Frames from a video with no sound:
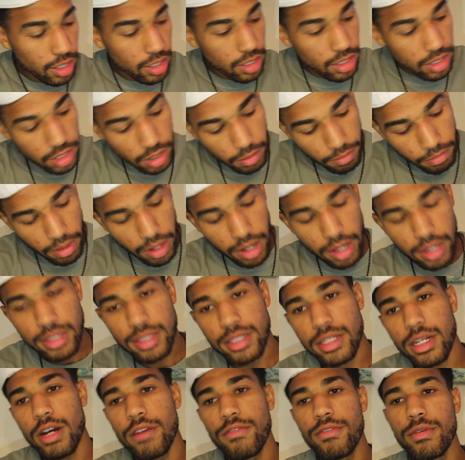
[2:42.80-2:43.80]
the
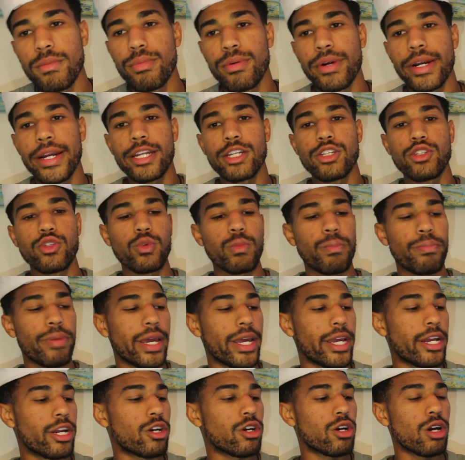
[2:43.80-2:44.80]
unboxing of a brand new
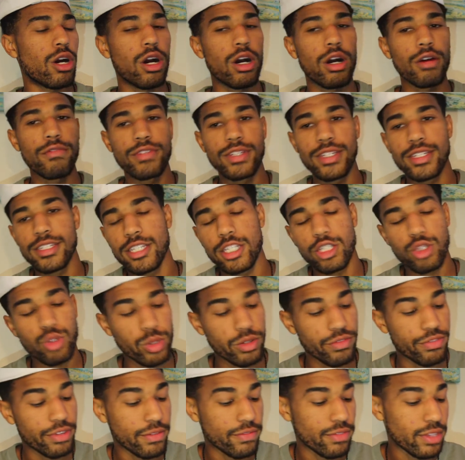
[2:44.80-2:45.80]
pair of Yeezy
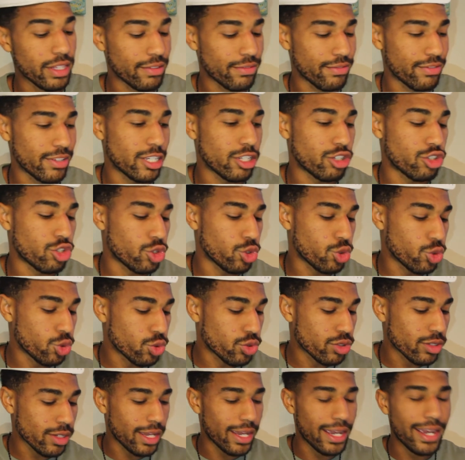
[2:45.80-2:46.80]
350
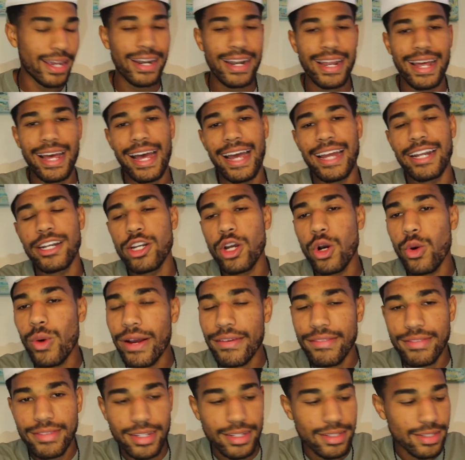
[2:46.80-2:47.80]
V2s, and I know
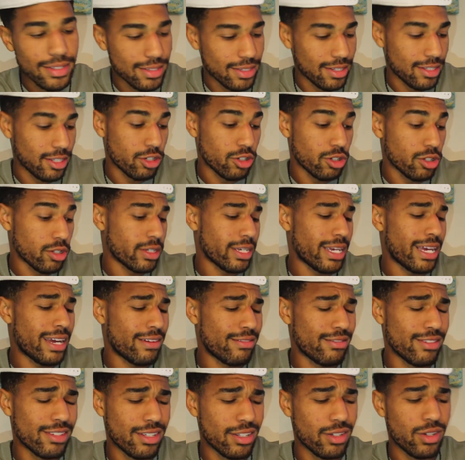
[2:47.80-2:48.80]
I've said this in literally
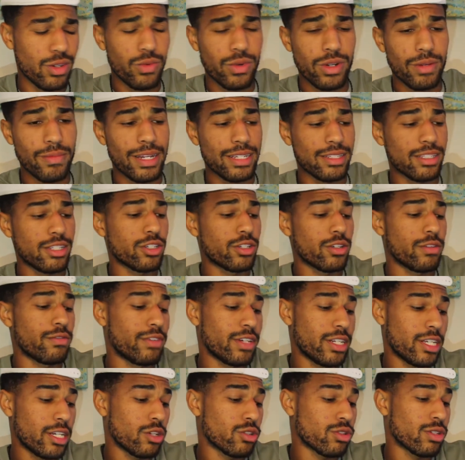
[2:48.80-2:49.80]
every single one of my sneaker
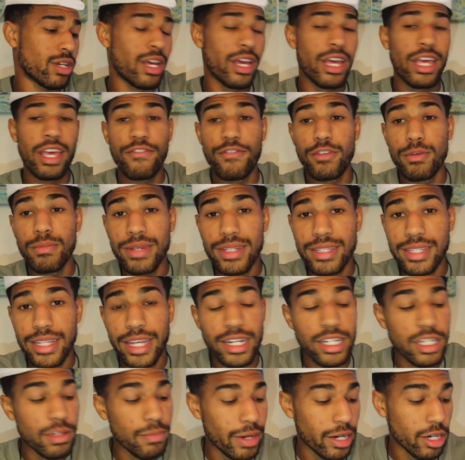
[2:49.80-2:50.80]
videos. If you missed
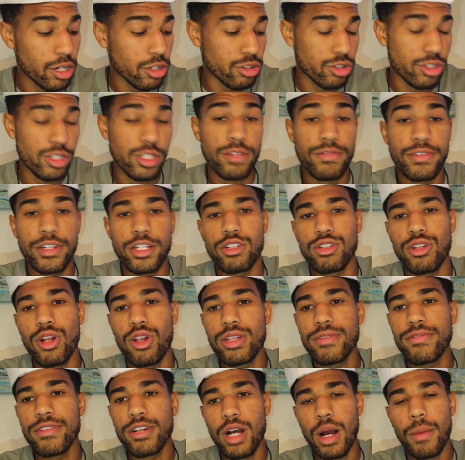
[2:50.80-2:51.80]
any of my other sneaker videos,
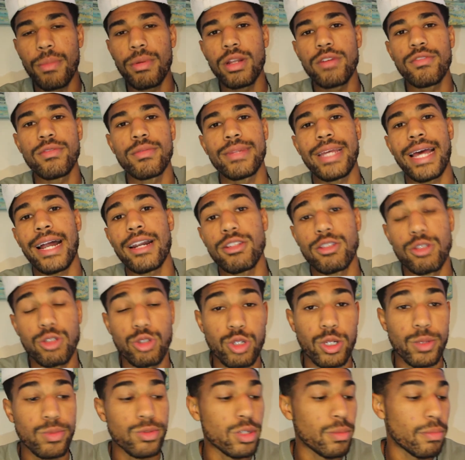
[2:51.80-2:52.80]
I'll leave a couple of them down in the
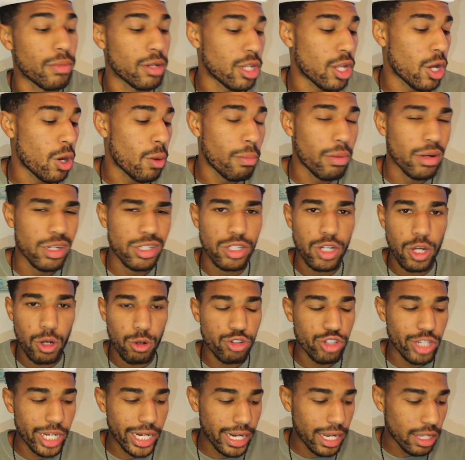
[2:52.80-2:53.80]
description below, but
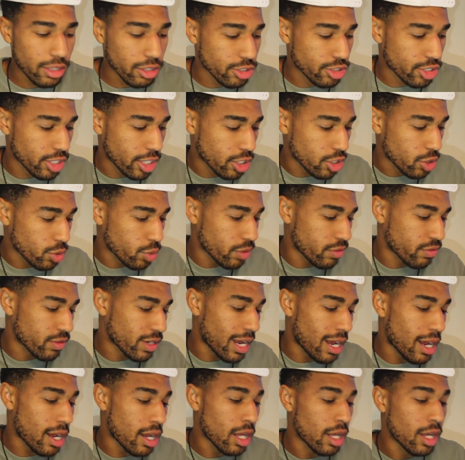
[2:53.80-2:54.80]
go check out the channel. We've
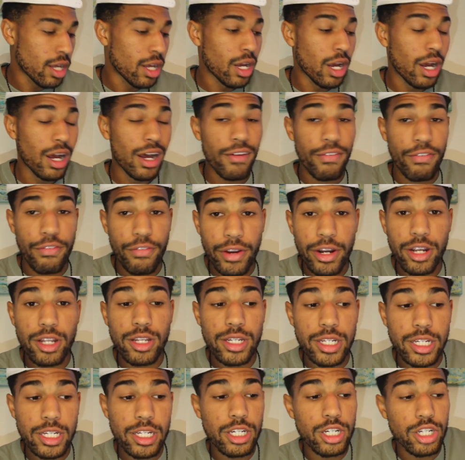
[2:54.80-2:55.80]
got a
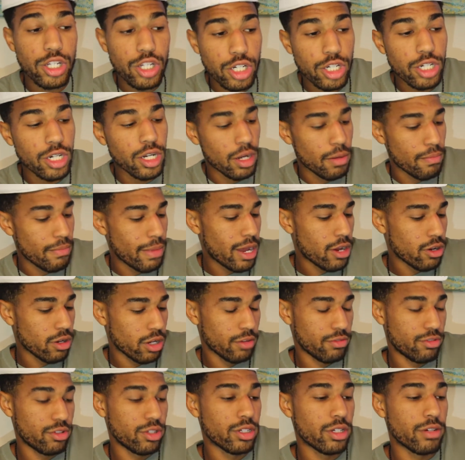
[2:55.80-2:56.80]
fairly good amount
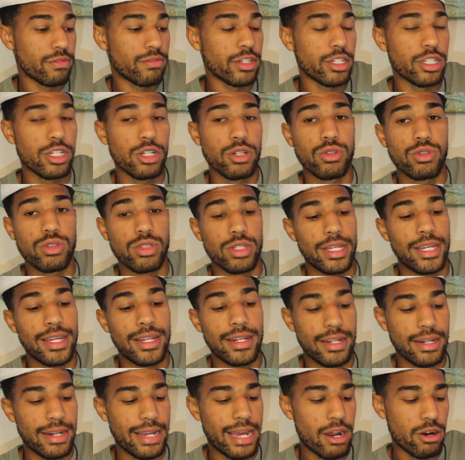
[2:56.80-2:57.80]
of sneaker videos
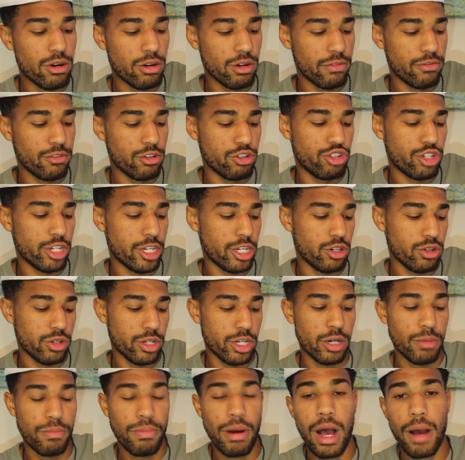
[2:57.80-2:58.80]
in and out of the channel
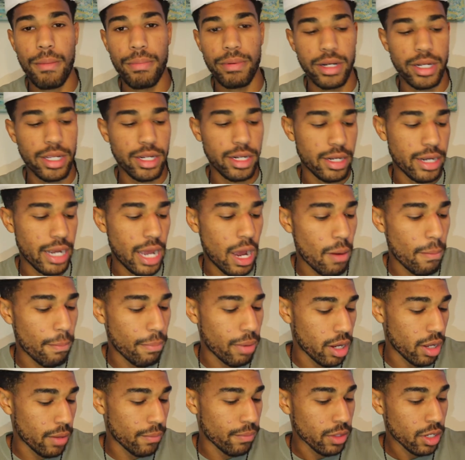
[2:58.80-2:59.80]
here, popping in and out.
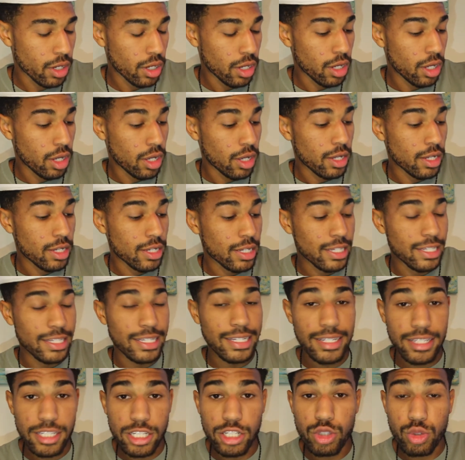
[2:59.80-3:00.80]
But
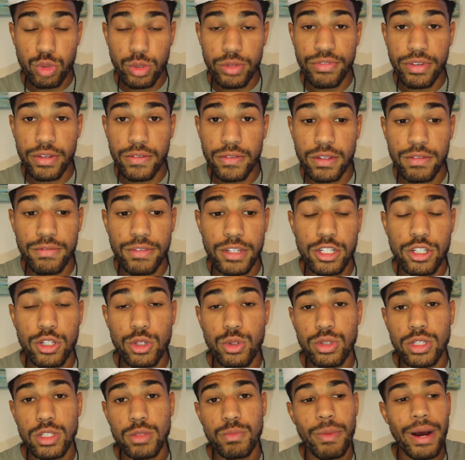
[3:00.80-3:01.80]
Yeezy 350
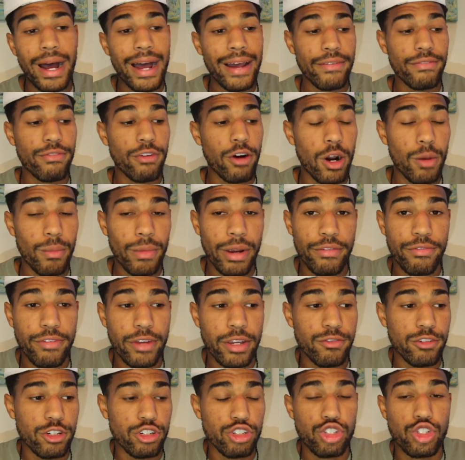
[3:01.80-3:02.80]
V2s is by far my
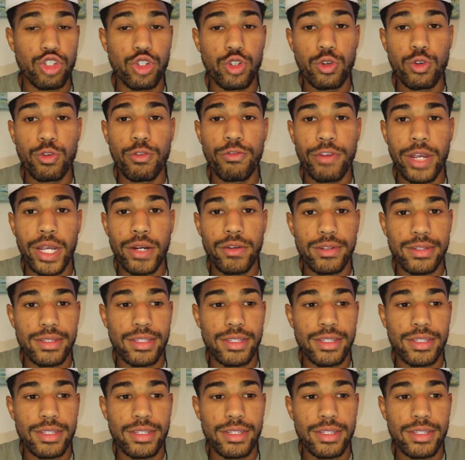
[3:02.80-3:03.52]
favorite shoe, favorite